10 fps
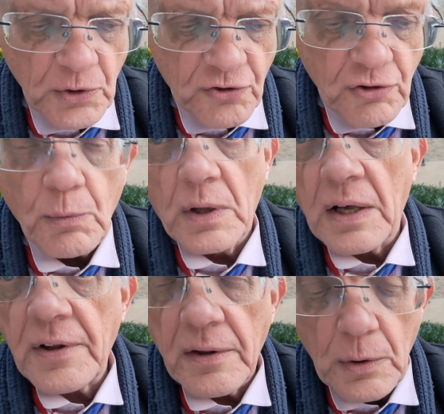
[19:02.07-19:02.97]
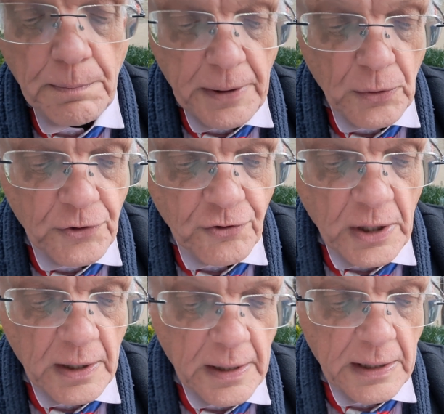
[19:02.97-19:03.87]
drunk. Well, I think they were both
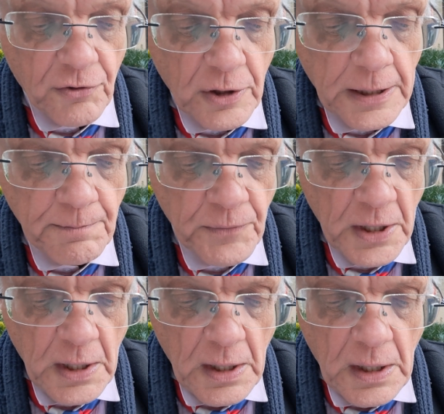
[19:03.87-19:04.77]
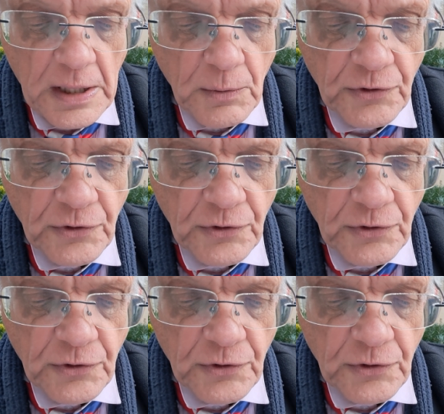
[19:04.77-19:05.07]
drunk, actually. He was